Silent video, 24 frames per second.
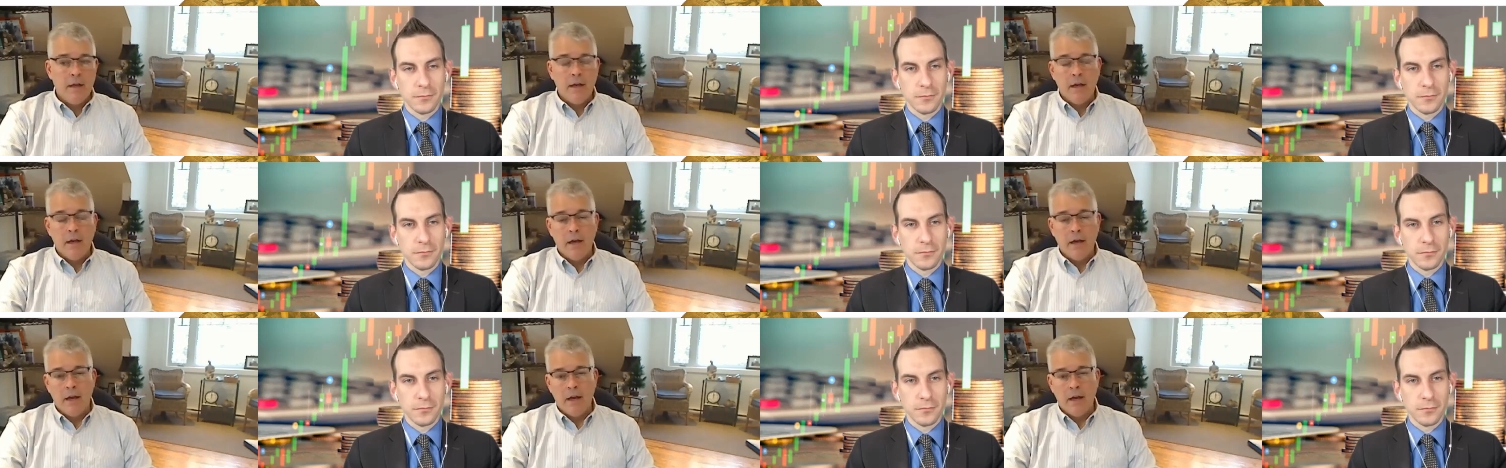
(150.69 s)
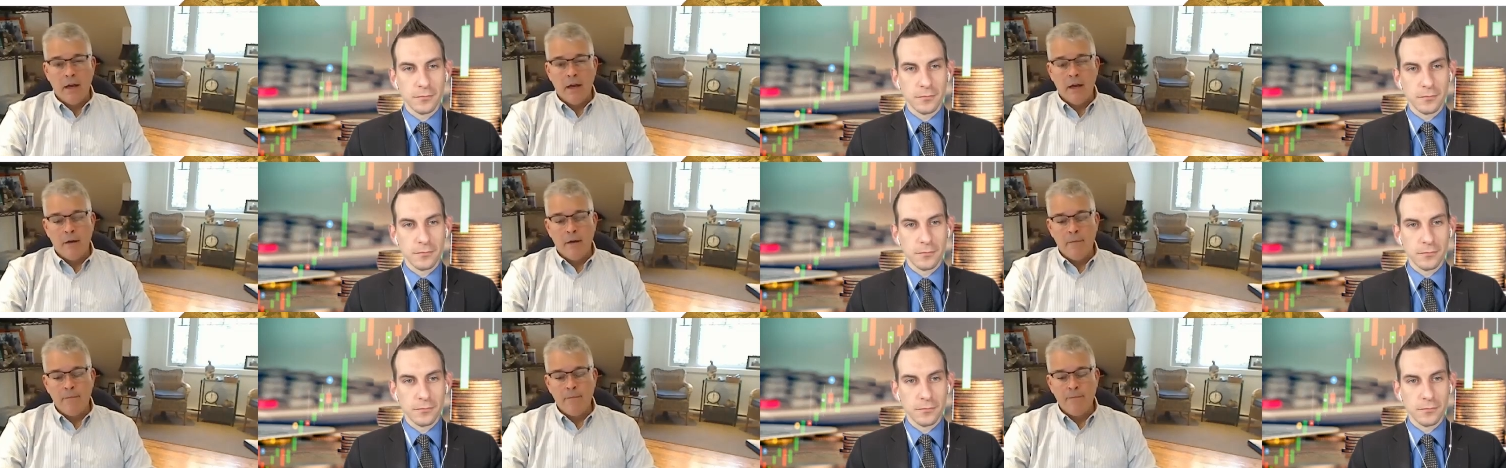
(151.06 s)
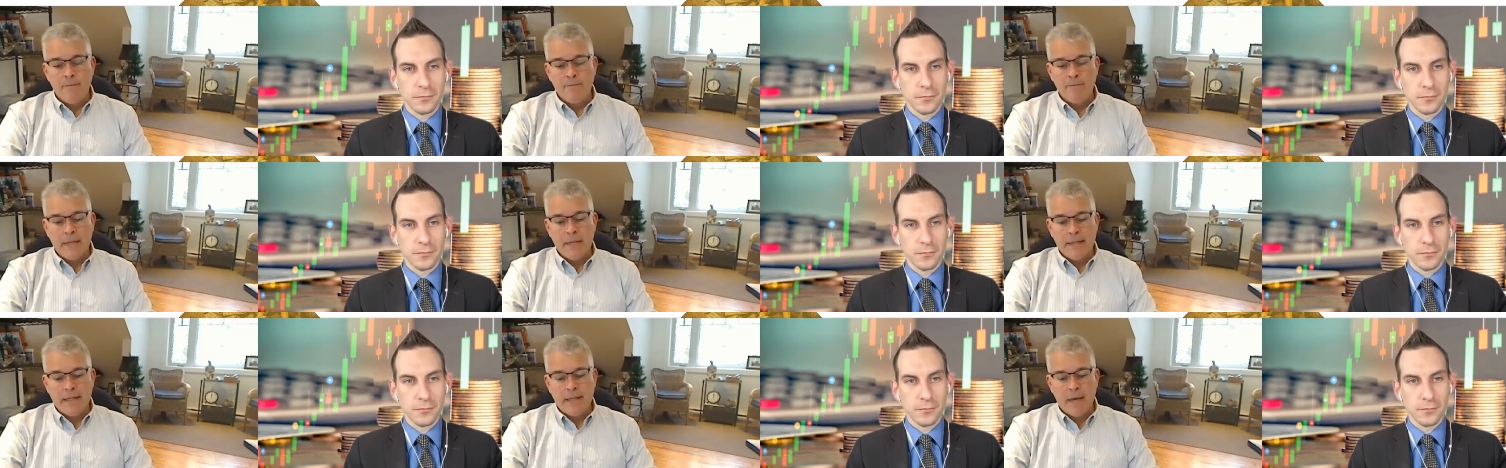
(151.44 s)

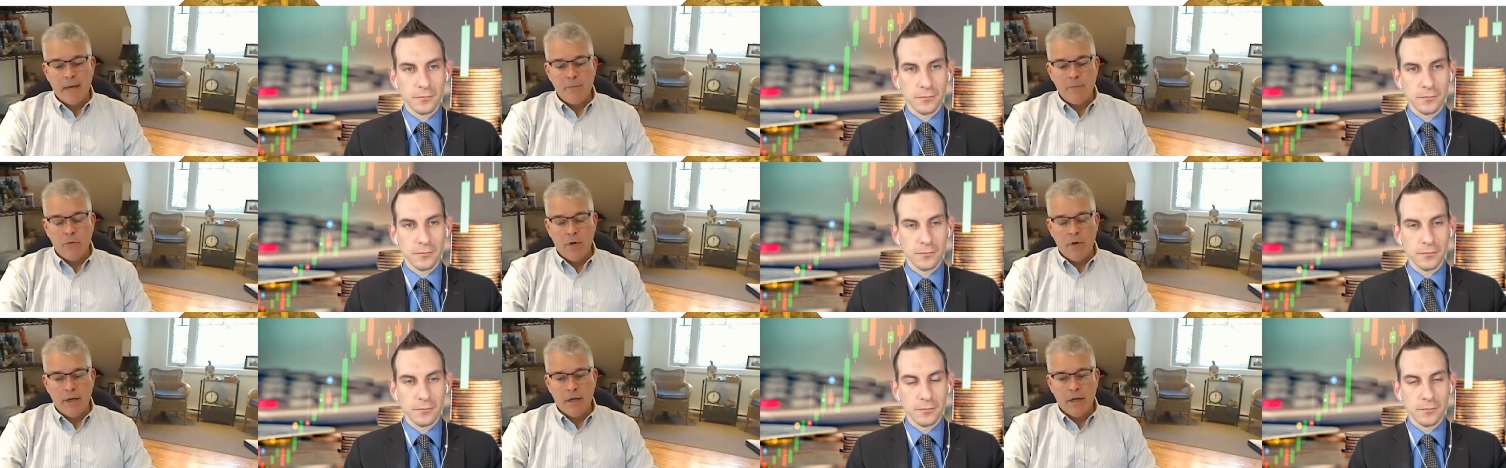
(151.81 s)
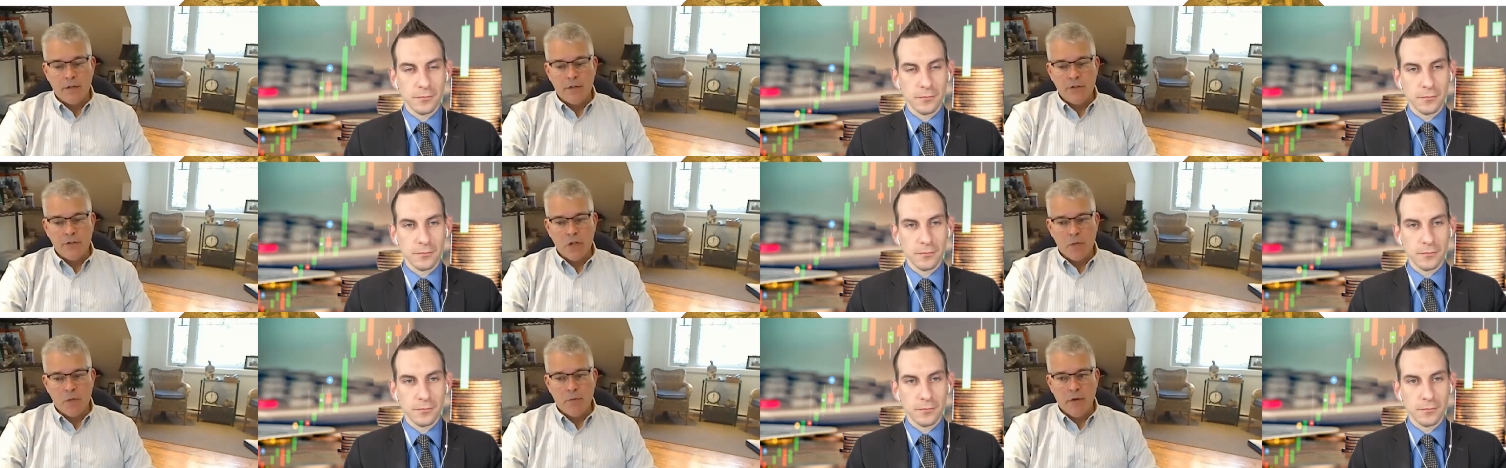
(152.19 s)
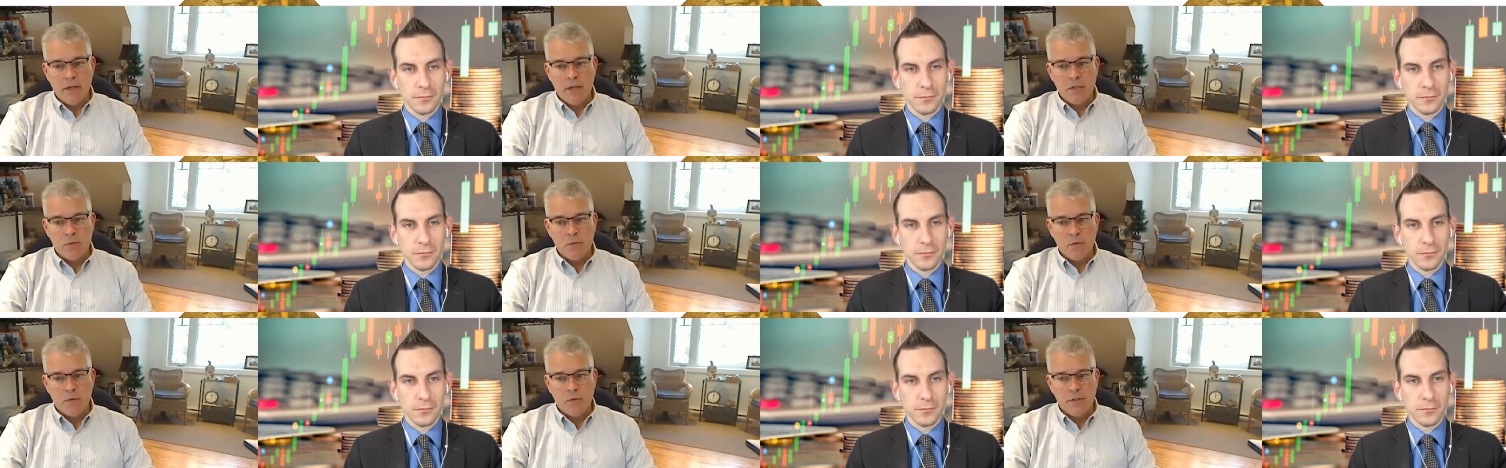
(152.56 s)
Speaker 1: Um, at that point, our share
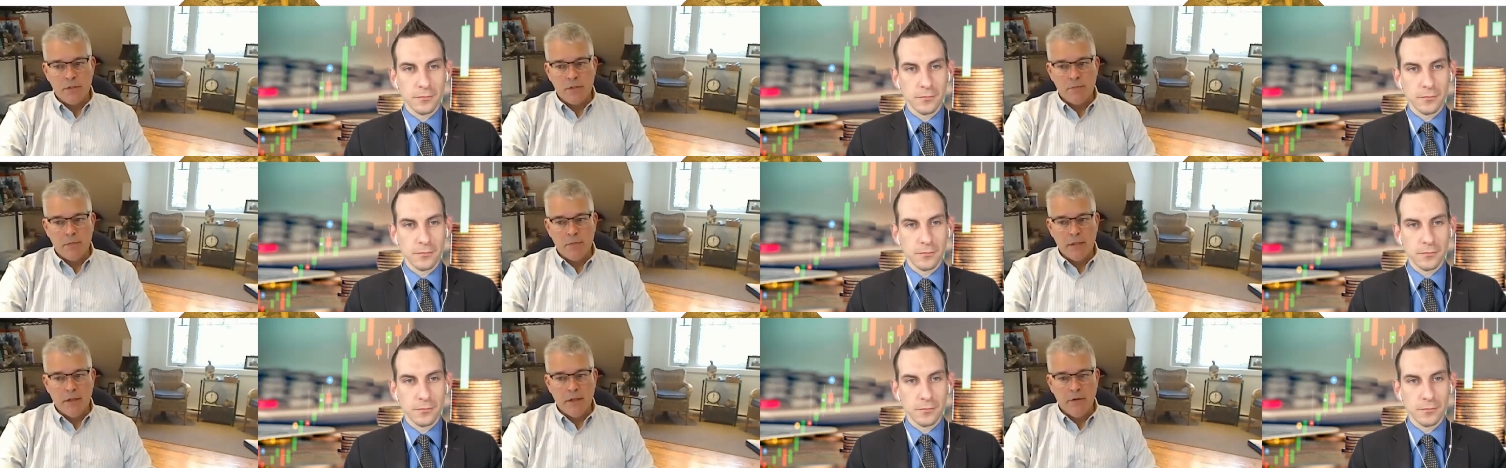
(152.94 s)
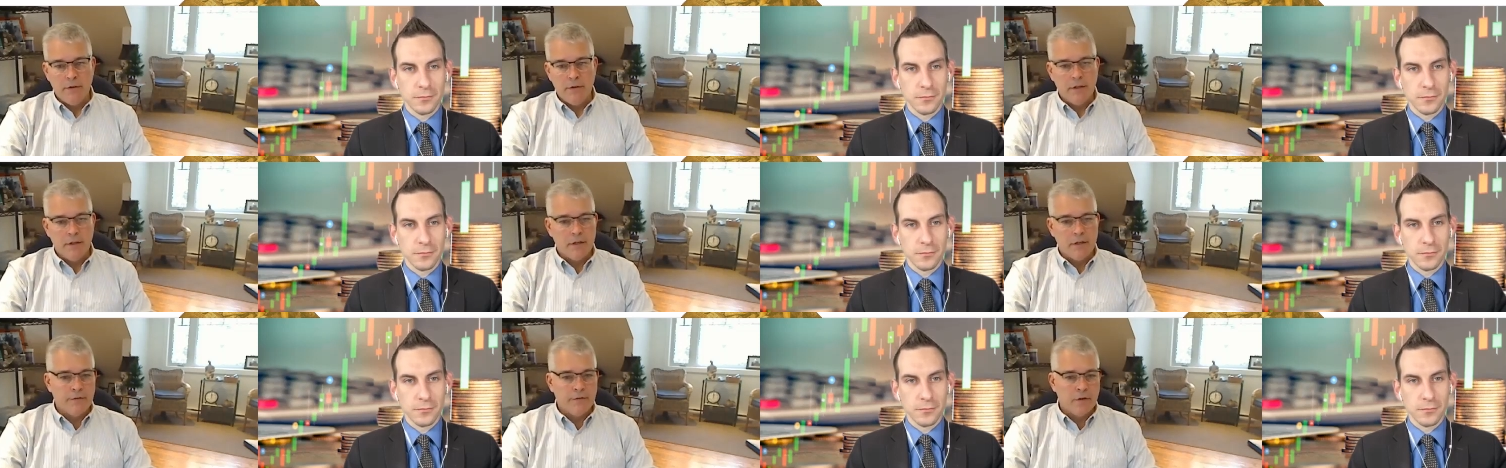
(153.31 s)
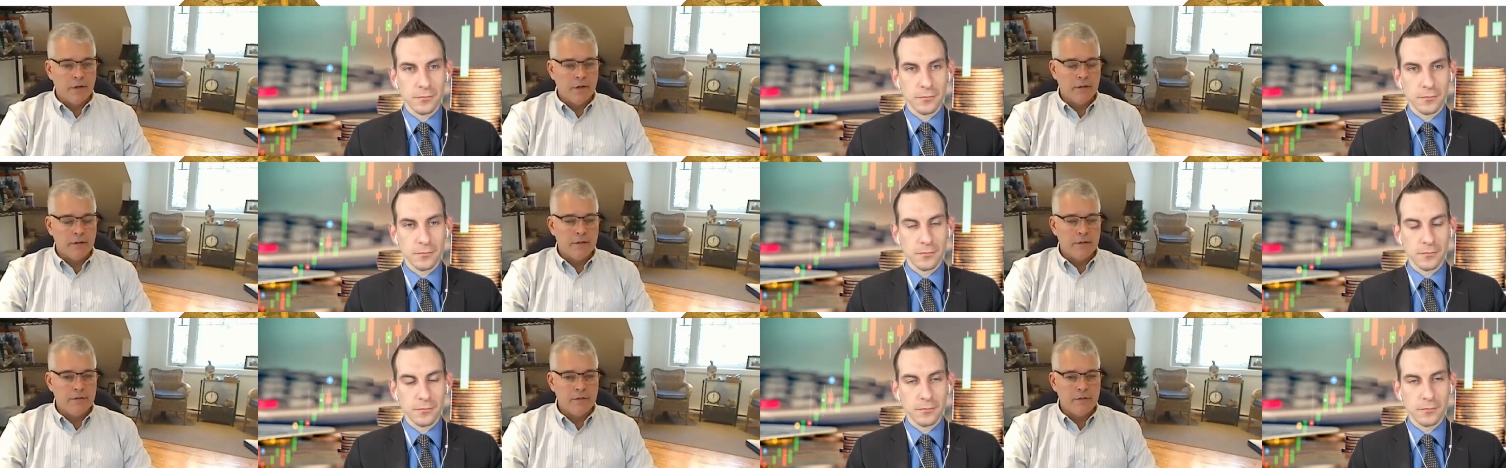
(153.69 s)
price was below the
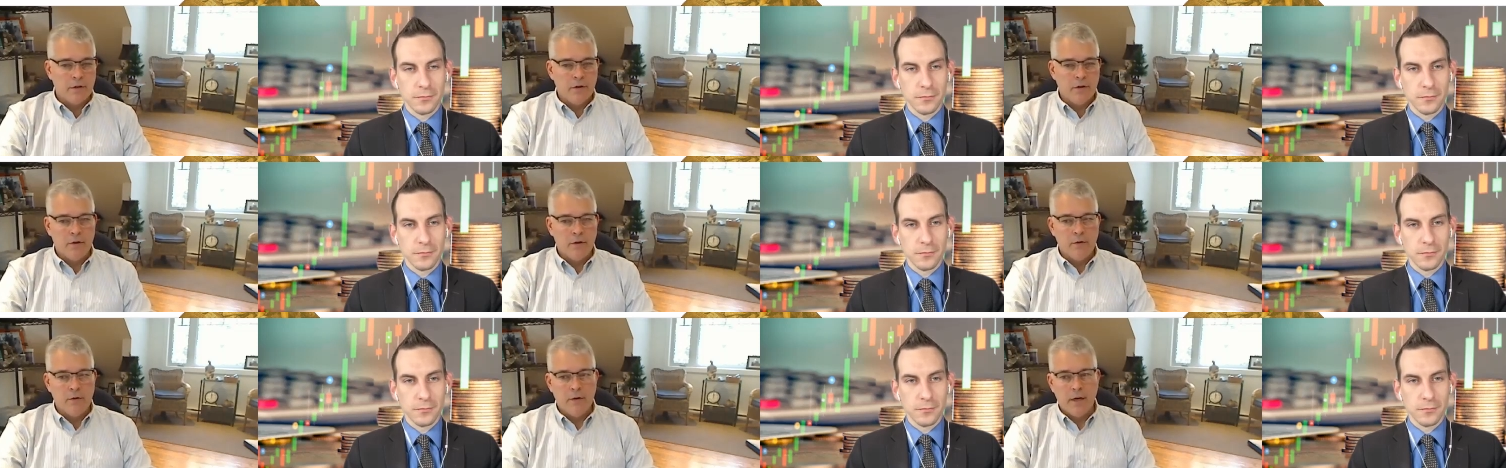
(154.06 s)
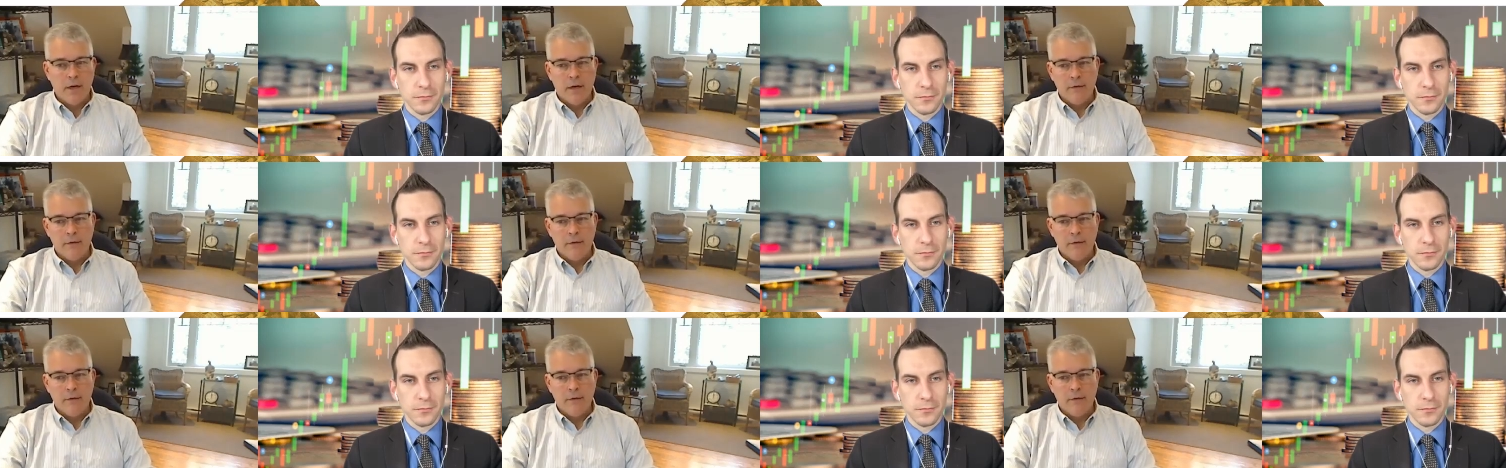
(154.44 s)
convert, so uh,